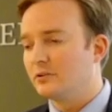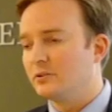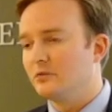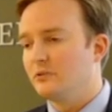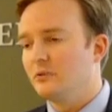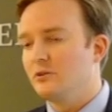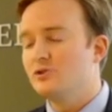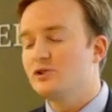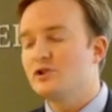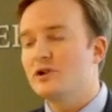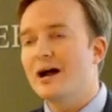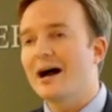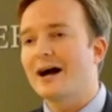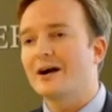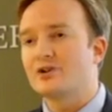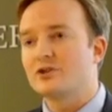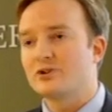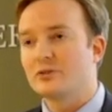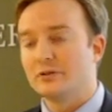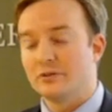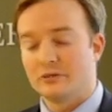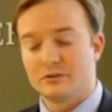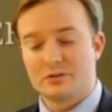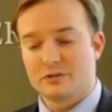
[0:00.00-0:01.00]
to, you should
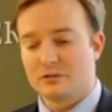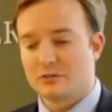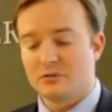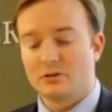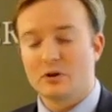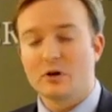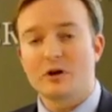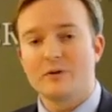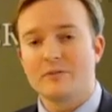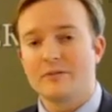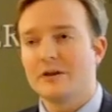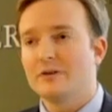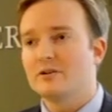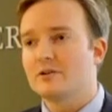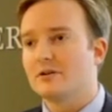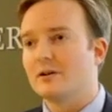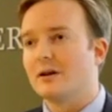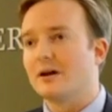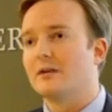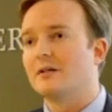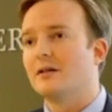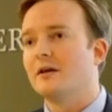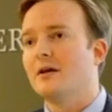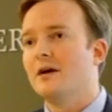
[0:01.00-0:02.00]
actually just look on the
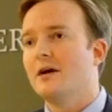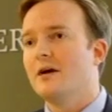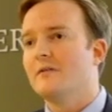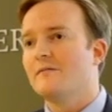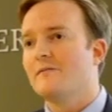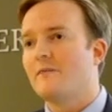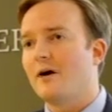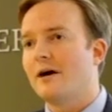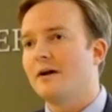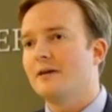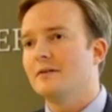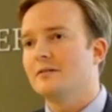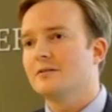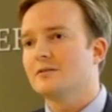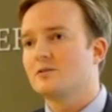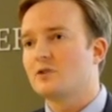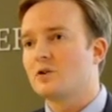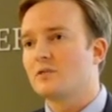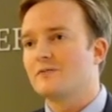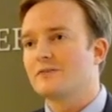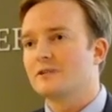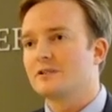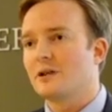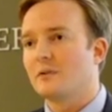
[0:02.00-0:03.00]
internet, find
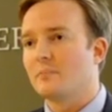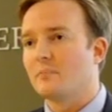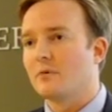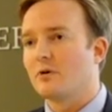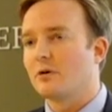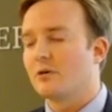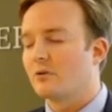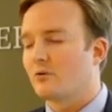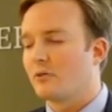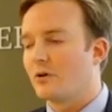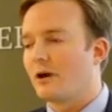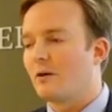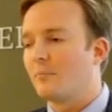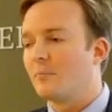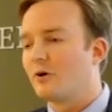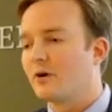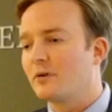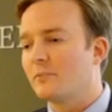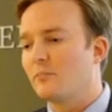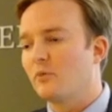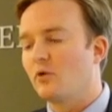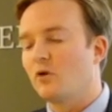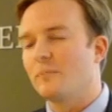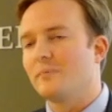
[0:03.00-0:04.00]
Service Alberta or
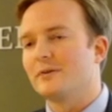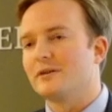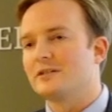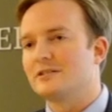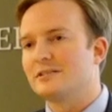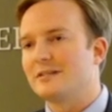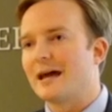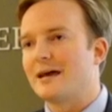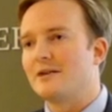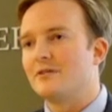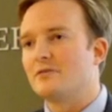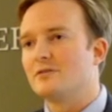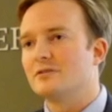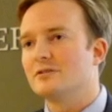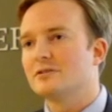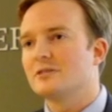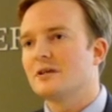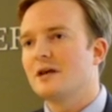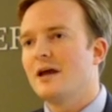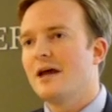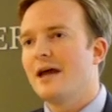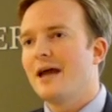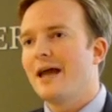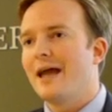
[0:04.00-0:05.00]
Alberta Employment Standards,
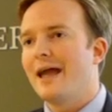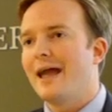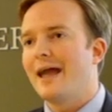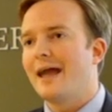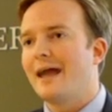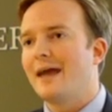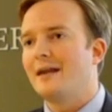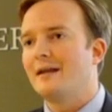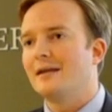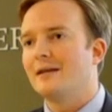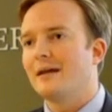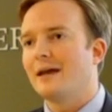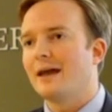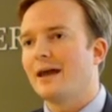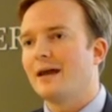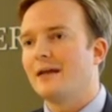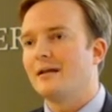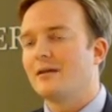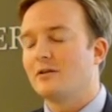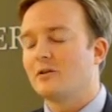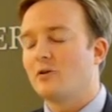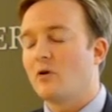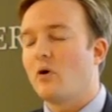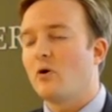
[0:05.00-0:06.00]

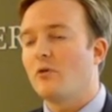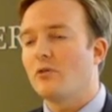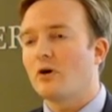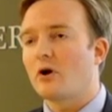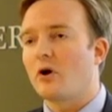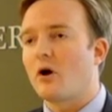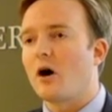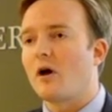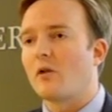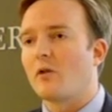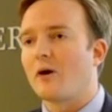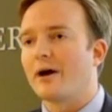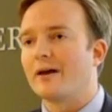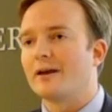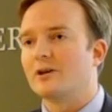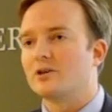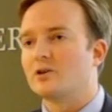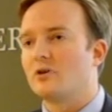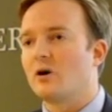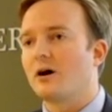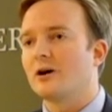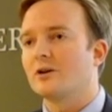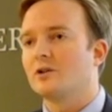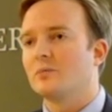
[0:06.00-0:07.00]
and call their hotline and
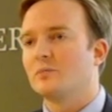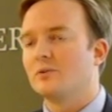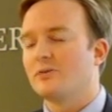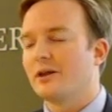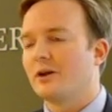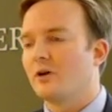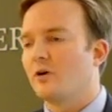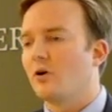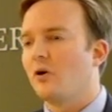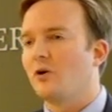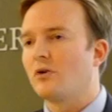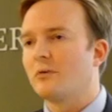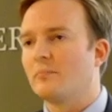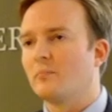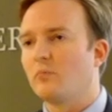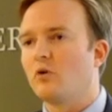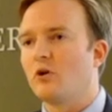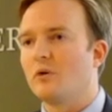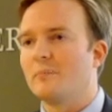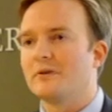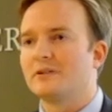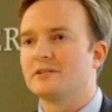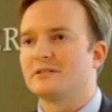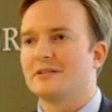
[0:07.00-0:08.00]
talk to what they call an
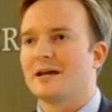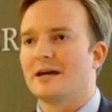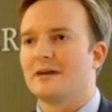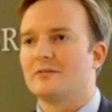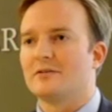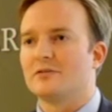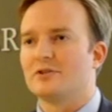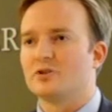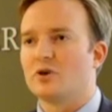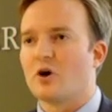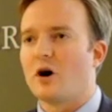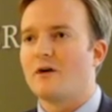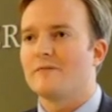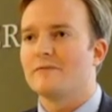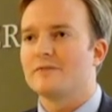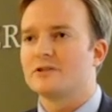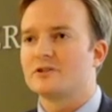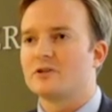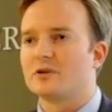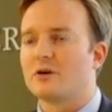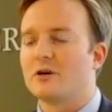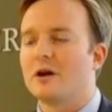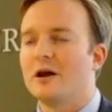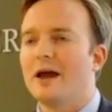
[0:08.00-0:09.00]
employment standards
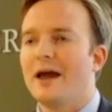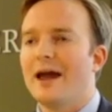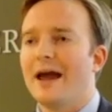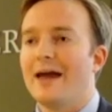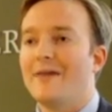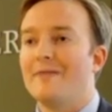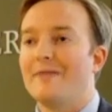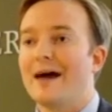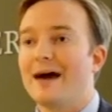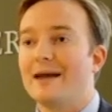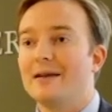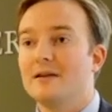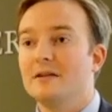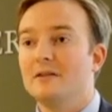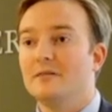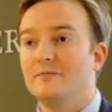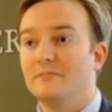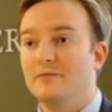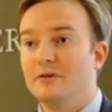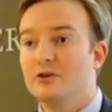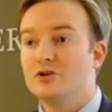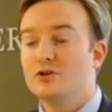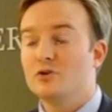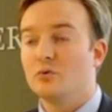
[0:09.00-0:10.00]
officer. And that
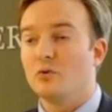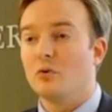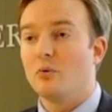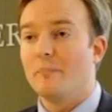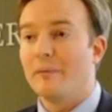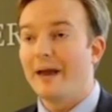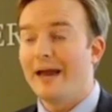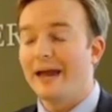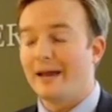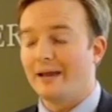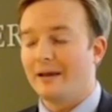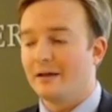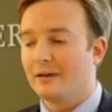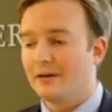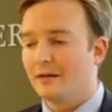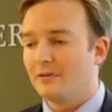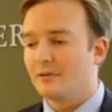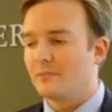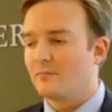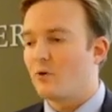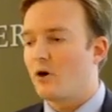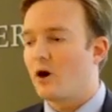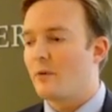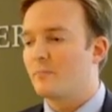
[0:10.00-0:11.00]
individual may, in
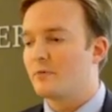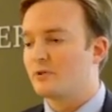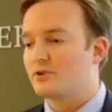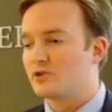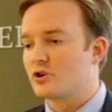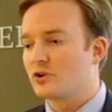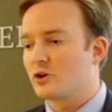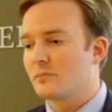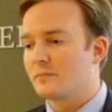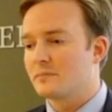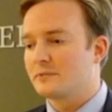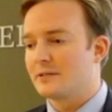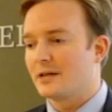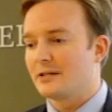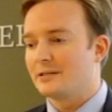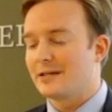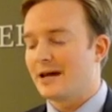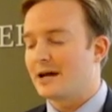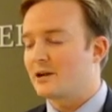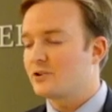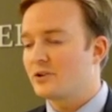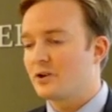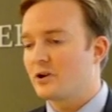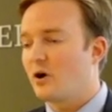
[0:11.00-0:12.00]
the proper circumstance,
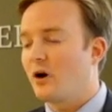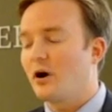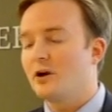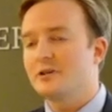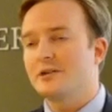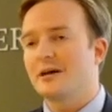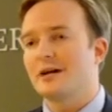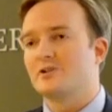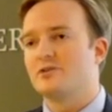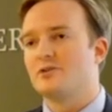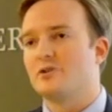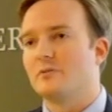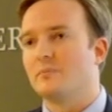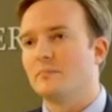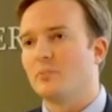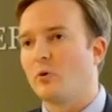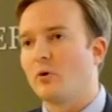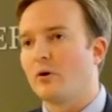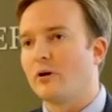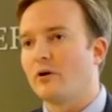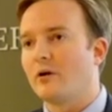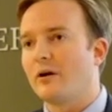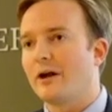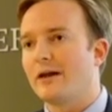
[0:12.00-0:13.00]
actually contact your
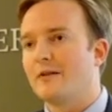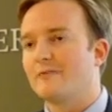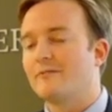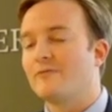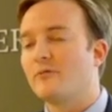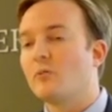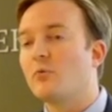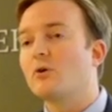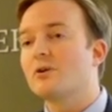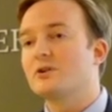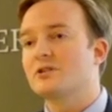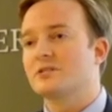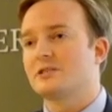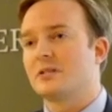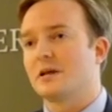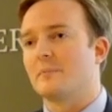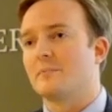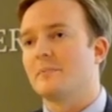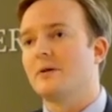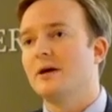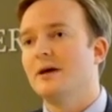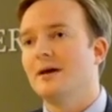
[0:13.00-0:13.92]
employer and force them